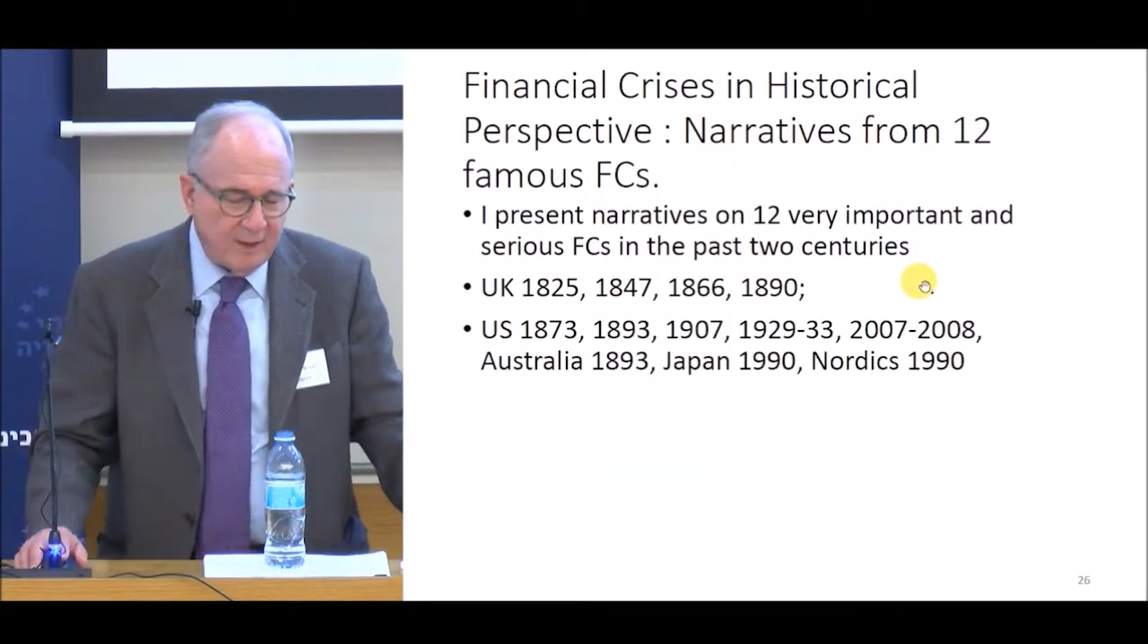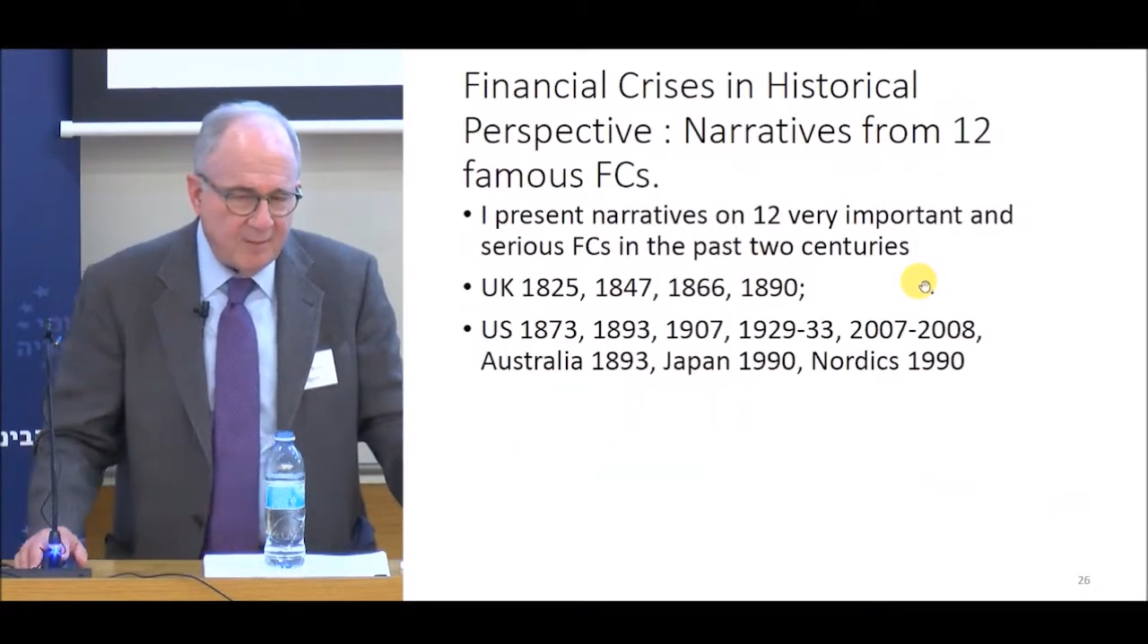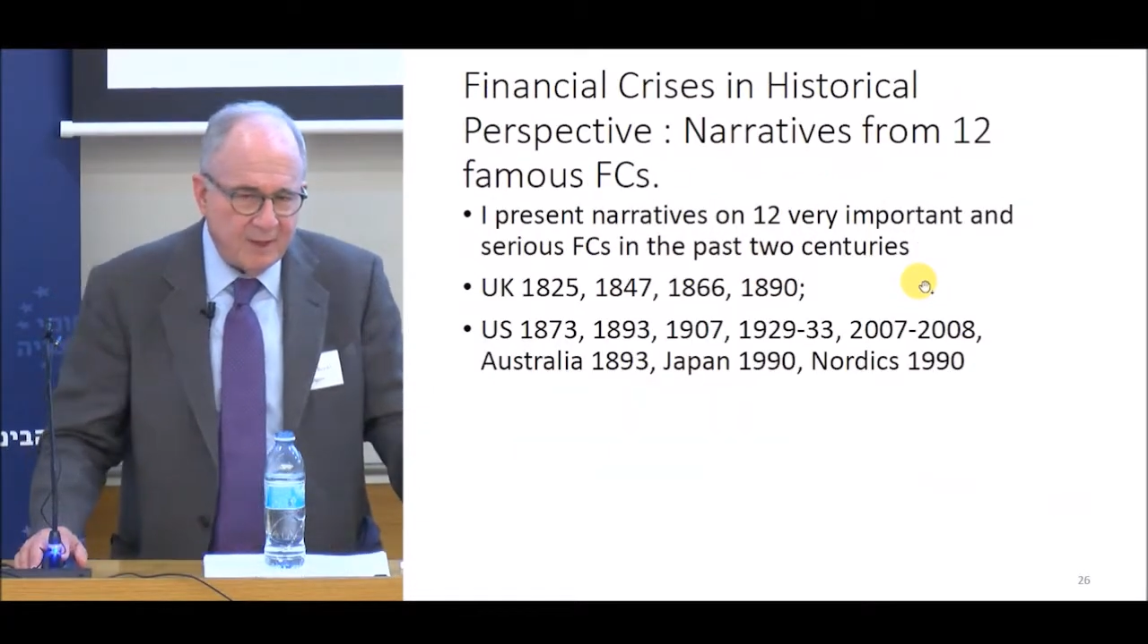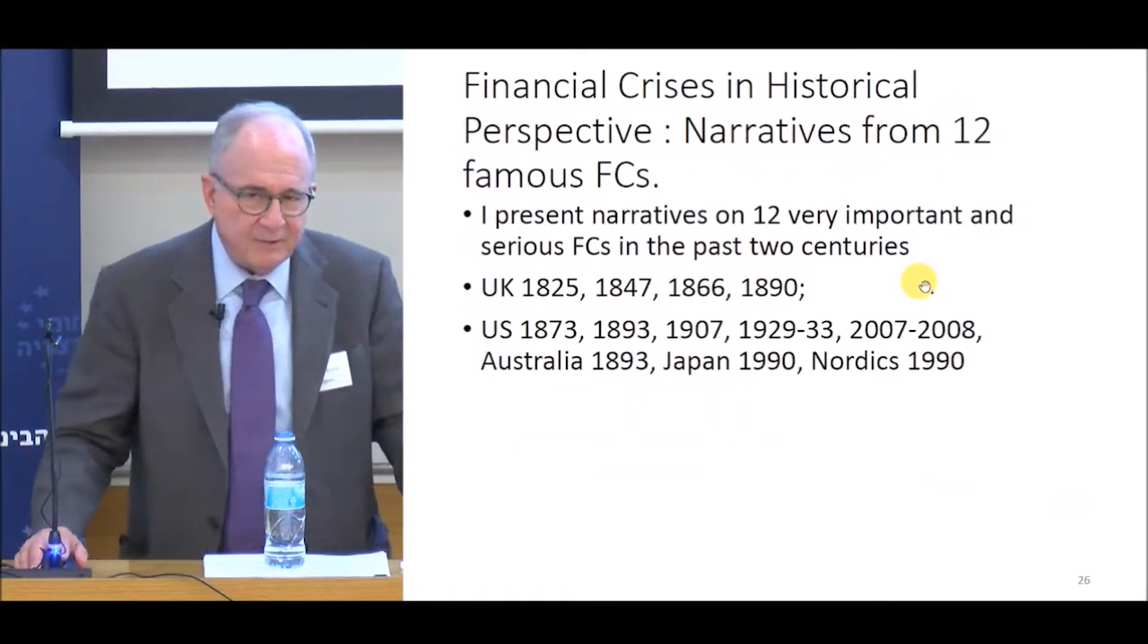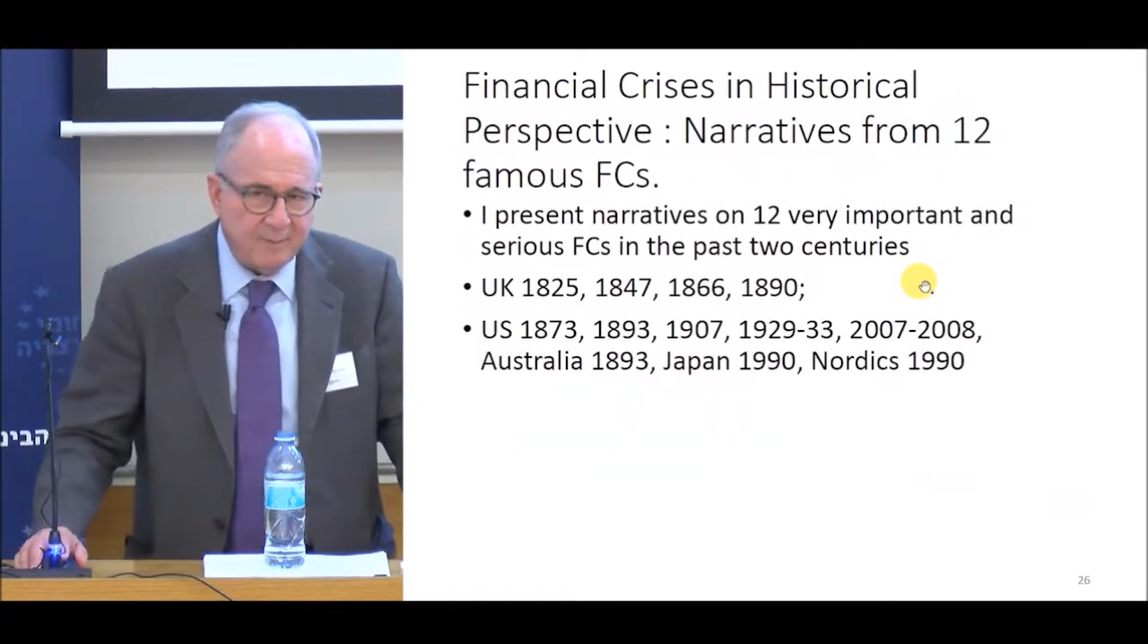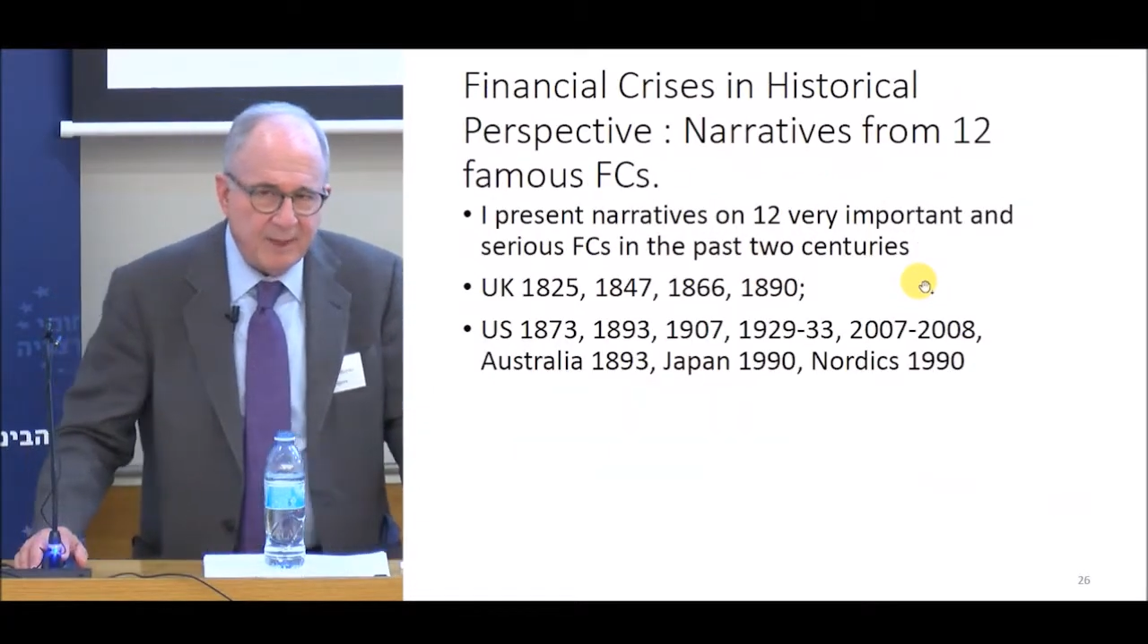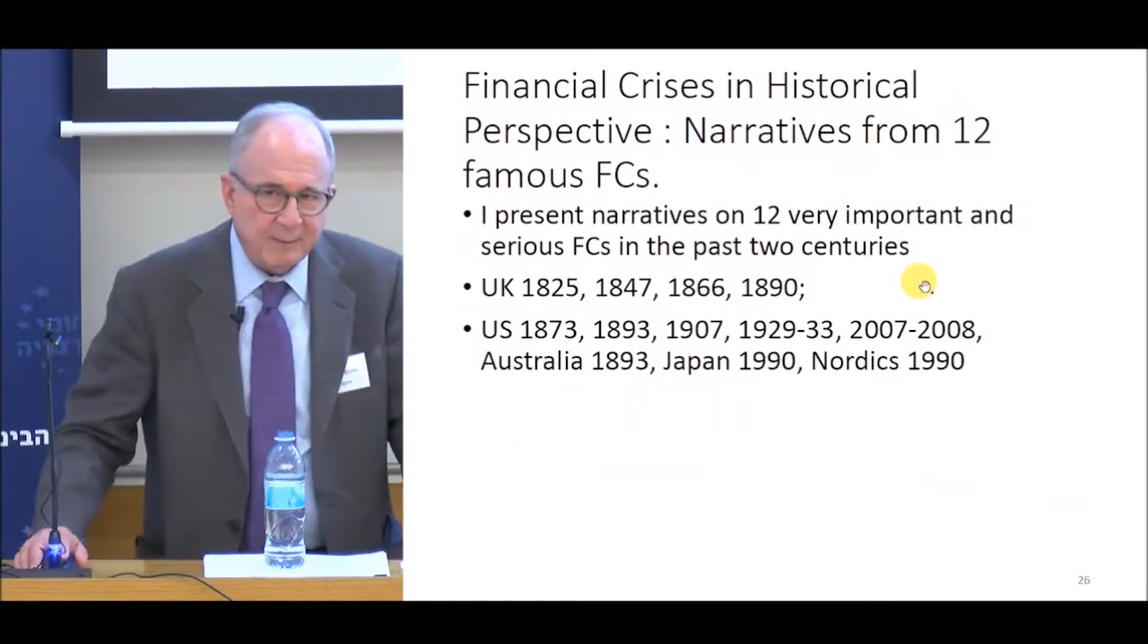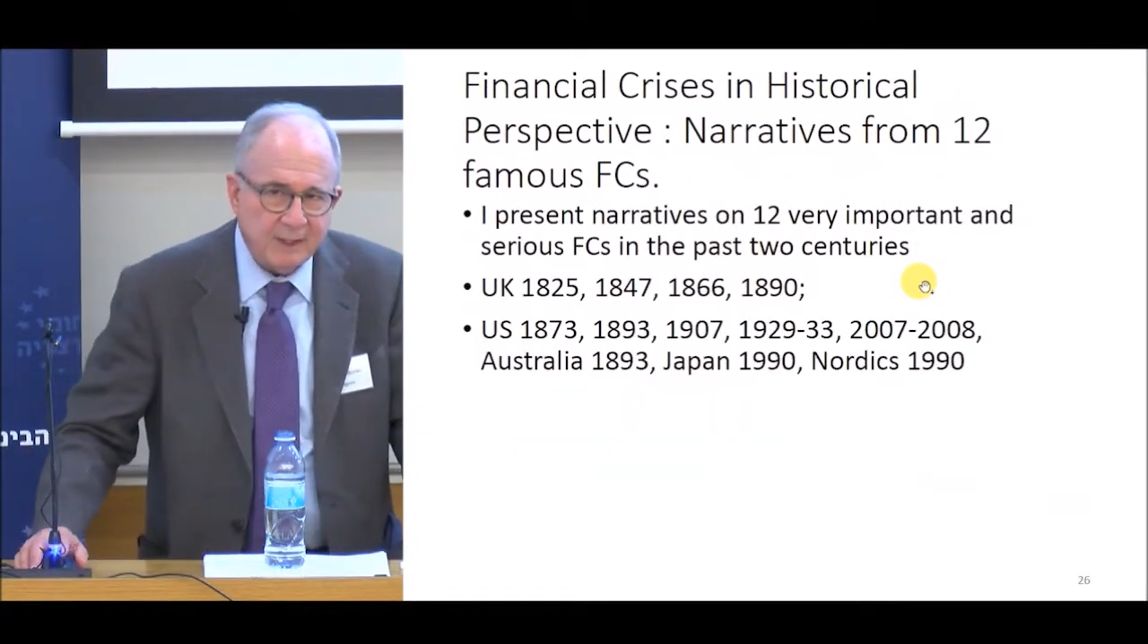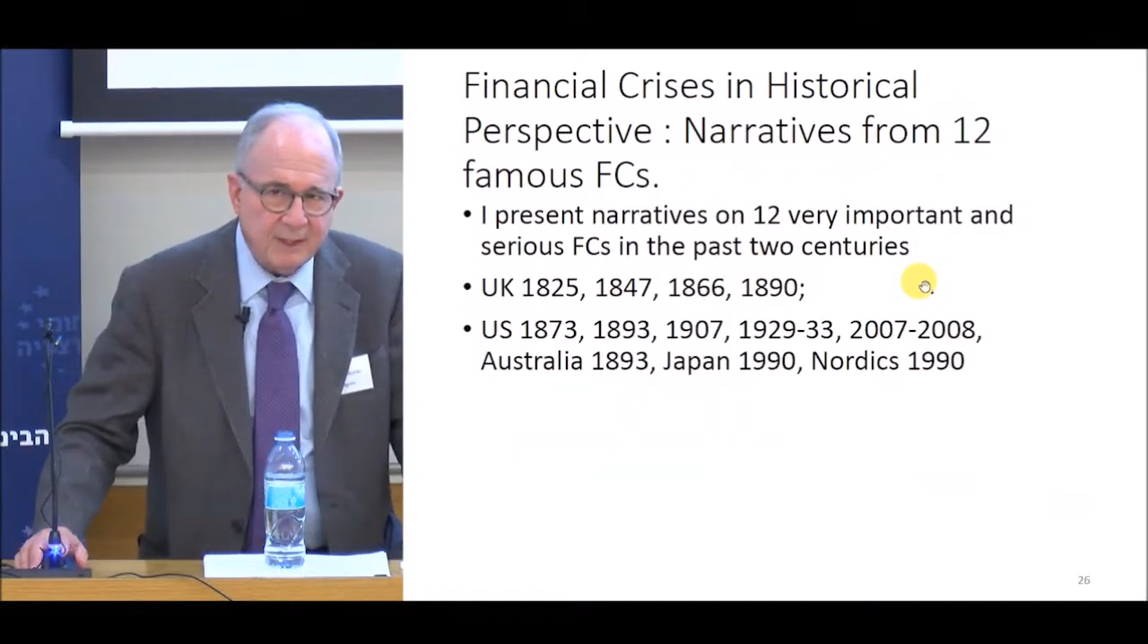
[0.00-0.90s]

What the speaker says: and there's some people